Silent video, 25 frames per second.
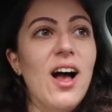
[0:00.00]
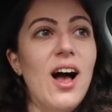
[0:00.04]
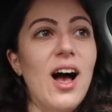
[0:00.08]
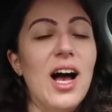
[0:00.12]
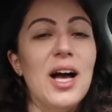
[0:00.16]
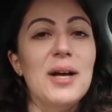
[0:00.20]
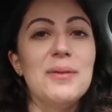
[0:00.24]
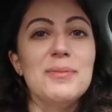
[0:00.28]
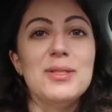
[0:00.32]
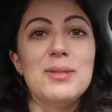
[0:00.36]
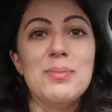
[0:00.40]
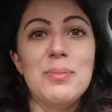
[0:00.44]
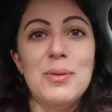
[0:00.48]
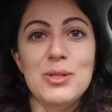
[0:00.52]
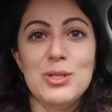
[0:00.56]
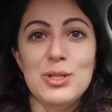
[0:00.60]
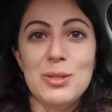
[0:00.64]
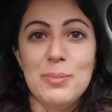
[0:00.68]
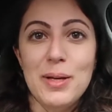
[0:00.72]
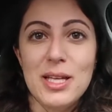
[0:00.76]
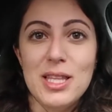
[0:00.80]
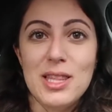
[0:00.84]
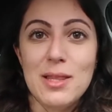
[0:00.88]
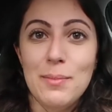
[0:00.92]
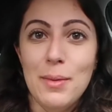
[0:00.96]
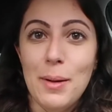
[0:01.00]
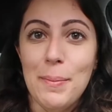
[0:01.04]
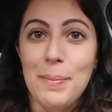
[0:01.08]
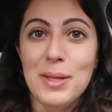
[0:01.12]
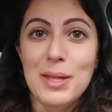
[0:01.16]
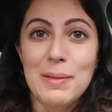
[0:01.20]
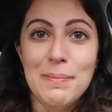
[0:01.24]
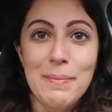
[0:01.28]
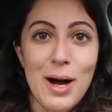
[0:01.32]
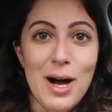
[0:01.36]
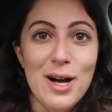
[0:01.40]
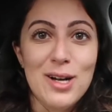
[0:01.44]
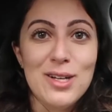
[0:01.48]
I'm supposed to pick them up at
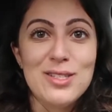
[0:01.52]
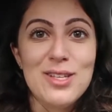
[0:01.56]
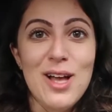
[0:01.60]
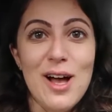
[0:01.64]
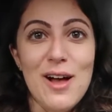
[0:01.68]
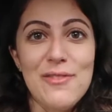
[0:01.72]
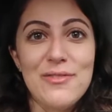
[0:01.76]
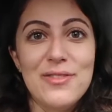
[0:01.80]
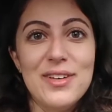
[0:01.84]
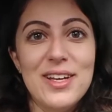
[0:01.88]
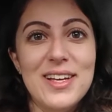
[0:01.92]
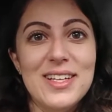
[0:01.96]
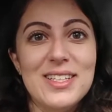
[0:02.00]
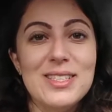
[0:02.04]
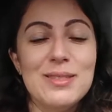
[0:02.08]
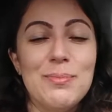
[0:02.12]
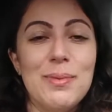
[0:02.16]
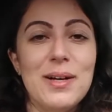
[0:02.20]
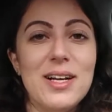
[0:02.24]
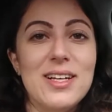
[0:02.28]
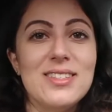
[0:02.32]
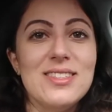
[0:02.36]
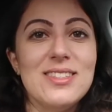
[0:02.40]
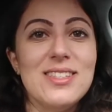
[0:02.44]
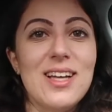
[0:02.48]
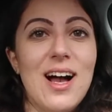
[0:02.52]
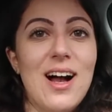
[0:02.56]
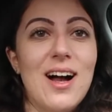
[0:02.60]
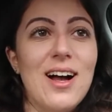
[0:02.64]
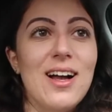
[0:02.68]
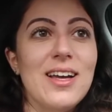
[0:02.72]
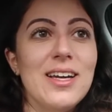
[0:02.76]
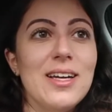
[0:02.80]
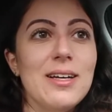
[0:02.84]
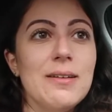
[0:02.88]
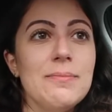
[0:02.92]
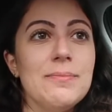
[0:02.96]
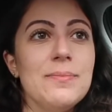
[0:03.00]
the box office, but
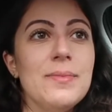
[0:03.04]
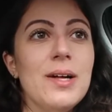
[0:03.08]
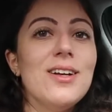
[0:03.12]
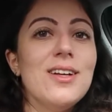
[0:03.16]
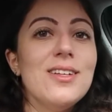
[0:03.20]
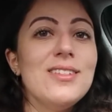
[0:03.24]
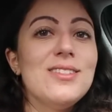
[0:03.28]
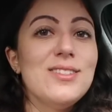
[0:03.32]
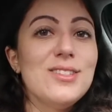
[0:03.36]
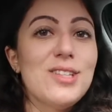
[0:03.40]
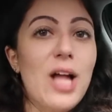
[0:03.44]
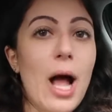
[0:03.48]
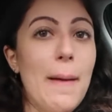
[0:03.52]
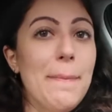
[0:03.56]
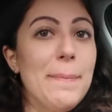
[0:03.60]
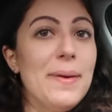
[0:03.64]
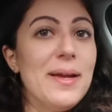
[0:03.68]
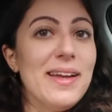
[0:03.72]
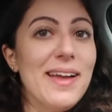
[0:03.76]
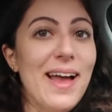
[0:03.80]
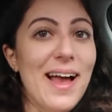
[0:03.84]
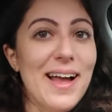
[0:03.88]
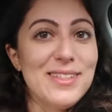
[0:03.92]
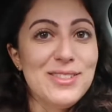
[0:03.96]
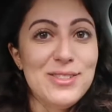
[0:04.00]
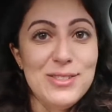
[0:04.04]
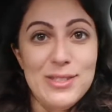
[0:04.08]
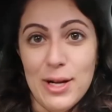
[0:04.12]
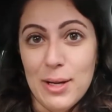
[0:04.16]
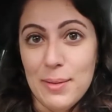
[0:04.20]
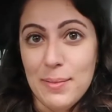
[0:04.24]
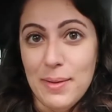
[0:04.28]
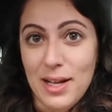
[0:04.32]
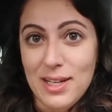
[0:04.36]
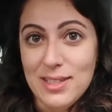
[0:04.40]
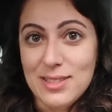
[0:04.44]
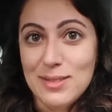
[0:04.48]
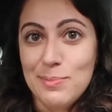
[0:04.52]
I am stopping at
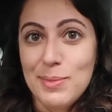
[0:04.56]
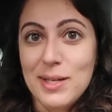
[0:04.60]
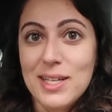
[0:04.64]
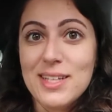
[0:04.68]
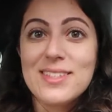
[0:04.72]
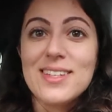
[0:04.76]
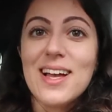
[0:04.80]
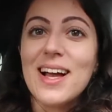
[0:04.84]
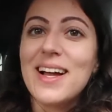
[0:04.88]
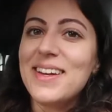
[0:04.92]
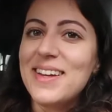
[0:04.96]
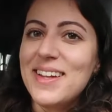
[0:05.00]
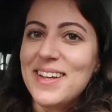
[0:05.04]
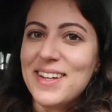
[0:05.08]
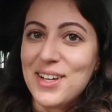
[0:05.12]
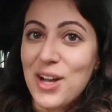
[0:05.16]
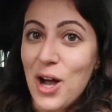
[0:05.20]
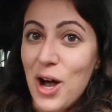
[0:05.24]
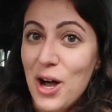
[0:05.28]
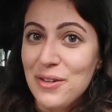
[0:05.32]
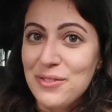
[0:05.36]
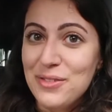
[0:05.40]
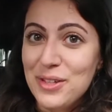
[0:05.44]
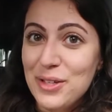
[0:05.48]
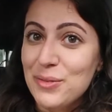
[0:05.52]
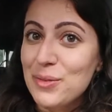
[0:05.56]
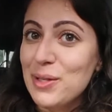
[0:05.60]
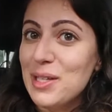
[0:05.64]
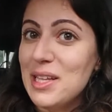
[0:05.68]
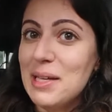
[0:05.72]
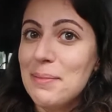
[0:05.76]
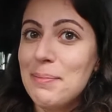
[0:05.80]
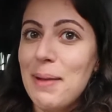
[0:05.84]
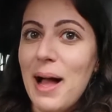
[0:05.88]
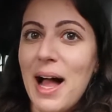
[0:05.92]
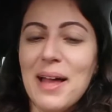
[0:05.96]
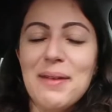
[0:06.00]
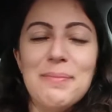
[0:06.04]
Starbucks because I need coffee
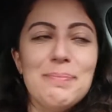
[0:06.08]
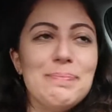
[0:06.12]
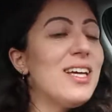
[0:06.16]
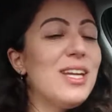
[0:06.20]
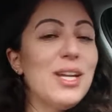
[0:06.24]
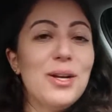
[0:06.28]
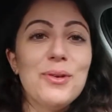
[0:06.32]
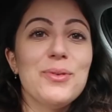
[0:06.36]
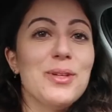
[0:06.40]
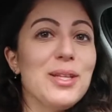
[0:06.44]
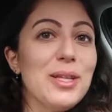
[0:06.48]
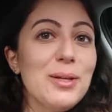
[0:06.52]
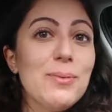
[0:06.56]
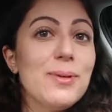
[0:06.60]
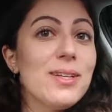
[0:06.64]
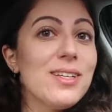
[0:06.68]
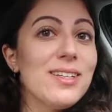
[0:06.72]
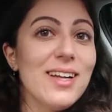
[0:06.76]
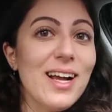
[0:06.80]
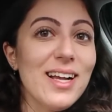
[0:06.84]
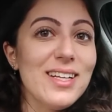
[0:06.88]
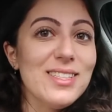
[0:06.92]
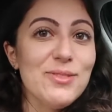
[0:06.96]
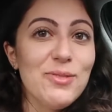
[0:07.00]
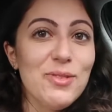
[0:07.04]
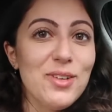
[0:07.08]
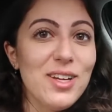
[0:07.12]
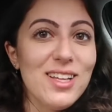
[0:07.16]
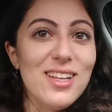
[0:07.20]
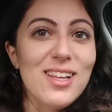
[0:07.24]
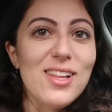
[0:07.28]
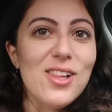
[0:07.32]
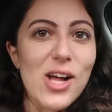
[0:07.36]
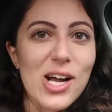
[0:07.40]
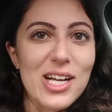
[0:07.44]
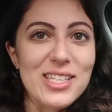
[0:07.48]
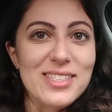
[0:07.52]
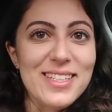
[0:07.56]
really bad and I really want an iced
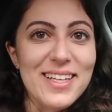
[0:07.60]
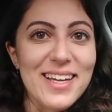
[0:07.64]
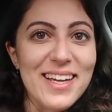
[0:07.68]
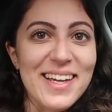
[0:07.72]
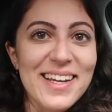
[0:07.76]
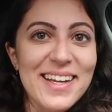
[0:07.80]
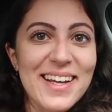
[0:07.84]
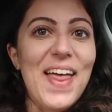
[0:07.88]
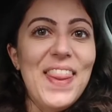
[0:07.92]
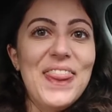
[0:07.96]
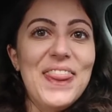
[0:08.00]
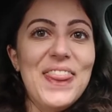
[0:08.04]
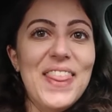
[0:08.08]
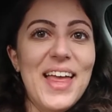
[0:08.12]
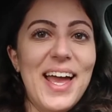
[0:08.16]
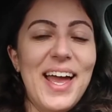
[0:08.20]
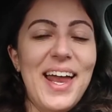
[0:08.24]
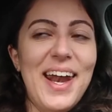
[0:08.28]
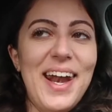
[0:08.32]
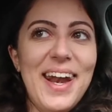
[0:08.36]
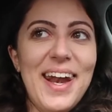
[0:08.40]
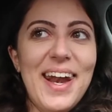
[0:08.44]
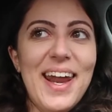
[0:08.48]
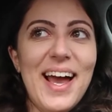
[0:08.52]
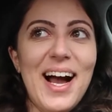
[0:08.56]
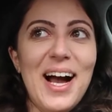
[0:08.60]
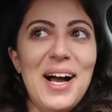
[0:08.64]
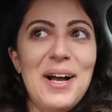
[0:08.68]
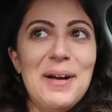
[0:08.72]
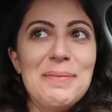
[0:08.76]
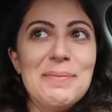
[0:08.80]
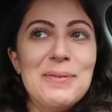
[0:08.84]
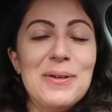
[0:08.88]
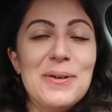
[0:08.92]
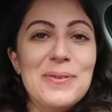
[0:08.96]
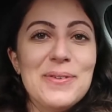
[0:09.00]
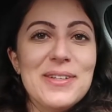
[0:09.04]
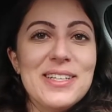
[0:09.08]
vanilla latte. And then
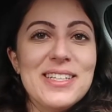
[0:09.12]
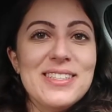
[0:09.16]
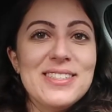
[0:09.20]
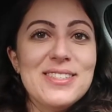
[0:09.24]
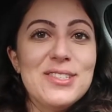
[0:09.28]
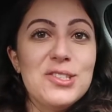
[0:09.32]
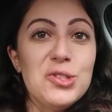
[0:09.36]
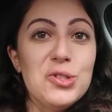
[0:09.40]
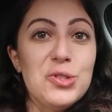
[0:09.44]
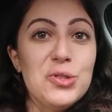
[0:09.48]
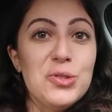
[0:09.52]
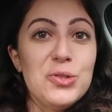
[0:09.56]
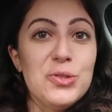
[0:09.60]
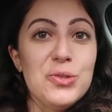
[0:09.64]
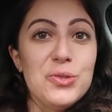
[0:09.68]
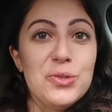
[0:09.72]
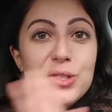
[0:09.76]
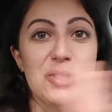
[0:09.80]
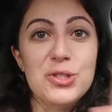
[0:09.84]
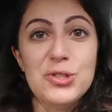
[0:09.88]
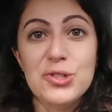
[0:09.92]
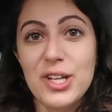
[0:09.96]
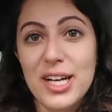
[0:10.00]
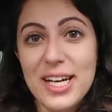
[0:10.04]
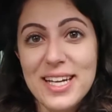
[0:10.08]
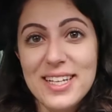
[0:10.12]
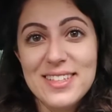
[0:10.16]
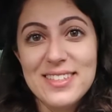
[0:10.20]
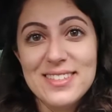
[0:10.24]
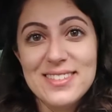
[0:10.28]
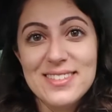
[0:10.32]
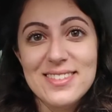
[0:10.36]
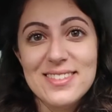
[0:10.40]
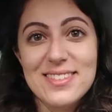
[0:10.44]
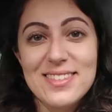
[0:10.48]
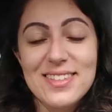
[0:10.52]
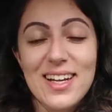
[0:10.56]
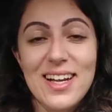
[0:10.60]
I'm going to the train
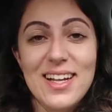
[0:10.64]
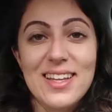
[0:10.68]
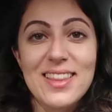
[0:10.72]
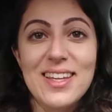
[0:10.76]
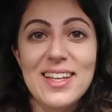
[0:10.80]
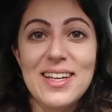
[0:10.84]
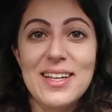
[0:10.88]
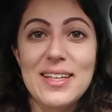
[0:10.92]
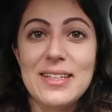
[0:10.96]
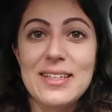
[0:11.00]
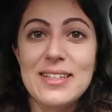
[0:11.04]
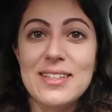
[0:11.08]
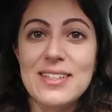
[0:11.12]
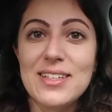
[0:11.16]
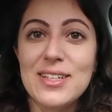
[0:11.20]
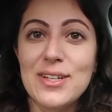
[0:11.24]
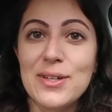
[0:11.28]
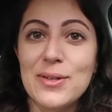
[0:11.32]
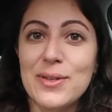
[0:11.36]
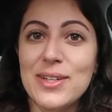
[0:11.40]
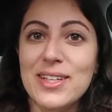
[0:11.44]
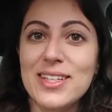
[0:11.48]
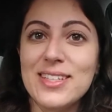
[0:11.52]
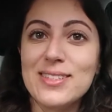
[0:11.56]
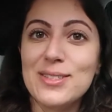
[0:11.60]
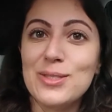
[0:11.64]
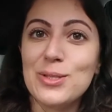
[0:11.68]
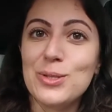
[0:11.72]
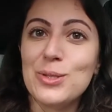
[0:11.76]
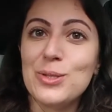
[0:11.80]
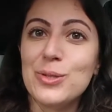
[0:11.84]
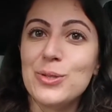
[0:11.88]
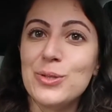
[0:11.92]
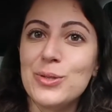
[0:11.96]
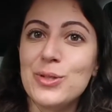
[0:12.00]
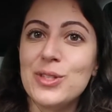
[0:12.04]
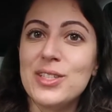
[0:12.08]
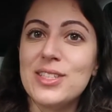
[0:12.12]
and then going
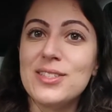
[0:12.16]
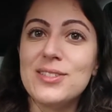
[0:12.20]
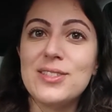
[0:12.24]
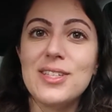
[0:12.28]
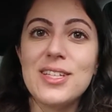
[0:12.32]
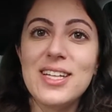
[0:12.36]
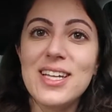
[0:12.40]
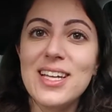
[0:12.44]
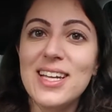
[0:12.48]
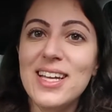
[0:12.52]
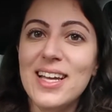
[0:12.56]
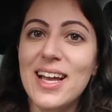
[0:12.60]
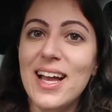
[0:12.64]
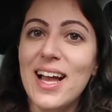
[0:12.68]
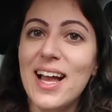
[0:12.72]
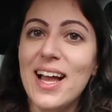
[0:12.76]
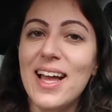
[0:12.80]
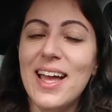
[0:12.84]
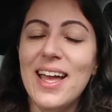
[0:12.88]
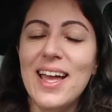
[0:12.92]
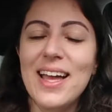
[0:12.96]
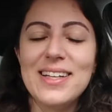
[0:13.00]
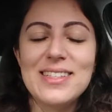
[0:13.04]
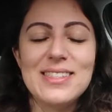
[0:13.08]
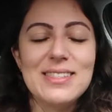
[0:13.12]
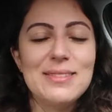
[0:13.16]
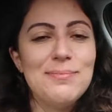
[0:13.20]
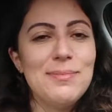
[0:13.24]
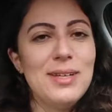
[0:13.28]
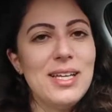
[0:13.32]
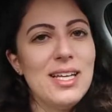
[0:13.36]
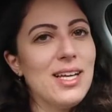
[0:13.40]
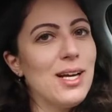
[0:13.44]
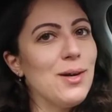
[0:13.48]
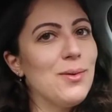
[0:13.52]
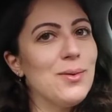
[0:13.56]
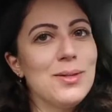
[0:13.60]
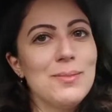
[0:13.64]
into the city and
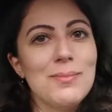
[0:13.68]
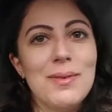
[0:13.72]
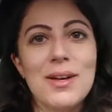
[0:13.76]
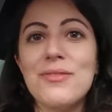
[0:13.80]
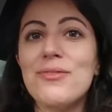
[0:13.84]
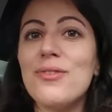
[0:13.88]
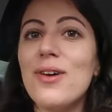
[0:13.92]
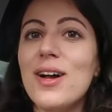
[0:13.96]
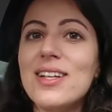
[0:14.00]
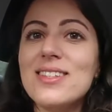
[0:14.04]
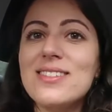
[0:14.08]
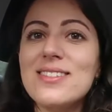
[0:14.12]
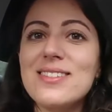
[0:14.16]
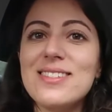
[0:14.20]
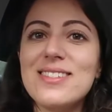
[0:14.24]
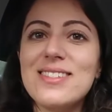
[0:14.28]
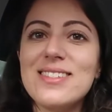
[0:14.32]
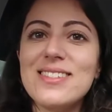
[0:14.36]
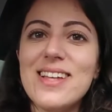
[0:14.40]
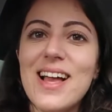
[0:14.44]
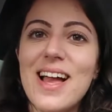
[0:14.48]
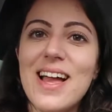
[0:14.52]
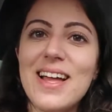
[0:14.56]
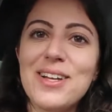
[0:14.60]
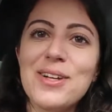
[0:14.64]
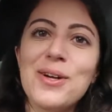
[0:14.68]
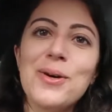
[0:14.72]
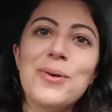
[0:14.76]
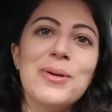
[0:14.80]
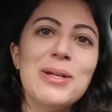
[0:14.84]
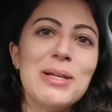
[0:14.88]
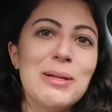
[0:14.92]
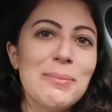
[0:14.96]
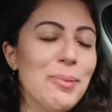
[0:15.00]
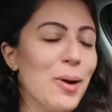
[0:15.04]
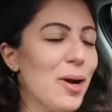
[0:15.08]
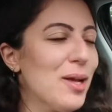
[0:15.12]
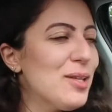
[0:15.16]
meeting up with my friends and
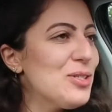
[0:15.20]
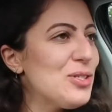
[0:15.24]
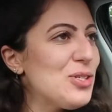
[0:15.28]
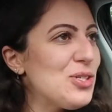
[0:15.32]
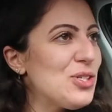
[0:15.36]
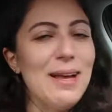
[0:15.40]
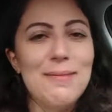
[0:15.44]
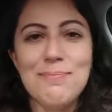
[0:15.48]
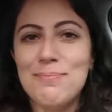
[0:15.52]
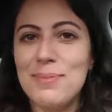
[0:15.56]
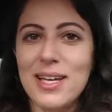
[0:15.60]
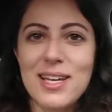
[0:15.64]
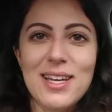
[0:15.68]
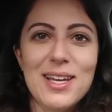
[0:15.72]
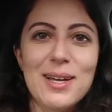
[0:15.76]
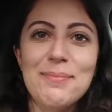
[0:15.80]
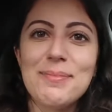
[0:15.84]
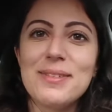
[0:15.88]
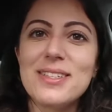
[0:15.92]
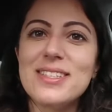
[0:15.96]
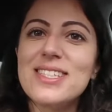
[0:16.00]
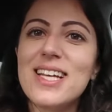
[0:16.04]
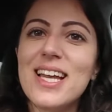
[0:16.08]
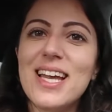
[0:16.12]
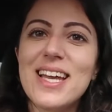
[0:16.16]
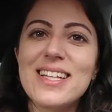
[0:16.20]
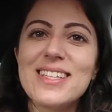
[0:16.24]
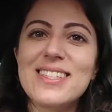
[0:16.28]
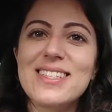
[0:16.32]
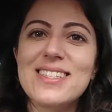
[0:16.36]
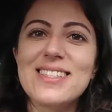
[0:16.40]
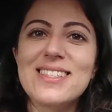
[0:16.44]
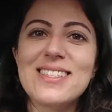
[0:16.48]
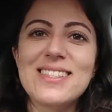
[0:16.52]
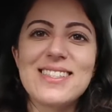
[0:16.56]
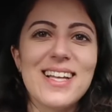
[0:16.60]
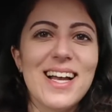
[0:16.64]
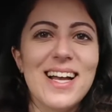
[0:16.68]
going to brunch and picking up the
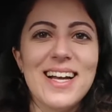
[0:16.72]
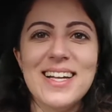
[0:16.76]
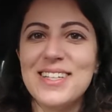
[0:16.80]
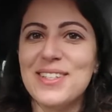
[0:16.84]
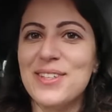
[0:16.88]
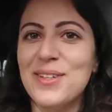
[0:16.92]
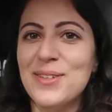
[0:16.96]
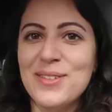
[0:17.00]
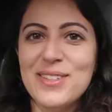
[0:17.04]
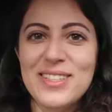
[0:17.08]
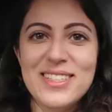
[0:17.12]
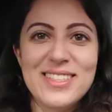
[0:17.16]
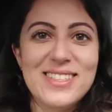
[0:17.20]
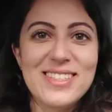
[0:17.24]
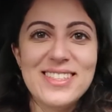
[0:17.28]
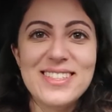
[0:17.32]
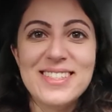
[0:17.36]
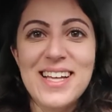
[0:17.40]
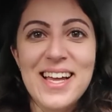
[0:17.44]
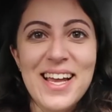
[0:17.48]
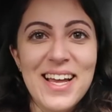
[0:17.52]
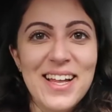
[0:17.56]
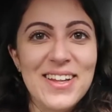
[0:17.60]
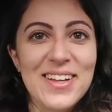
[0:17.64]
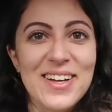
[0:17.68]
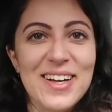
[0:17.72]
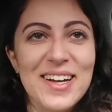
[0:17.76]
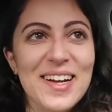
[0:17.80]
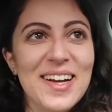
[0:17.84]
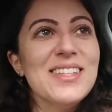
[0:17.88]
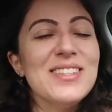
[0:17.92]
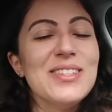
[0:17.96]
tickets and going to see Taylor.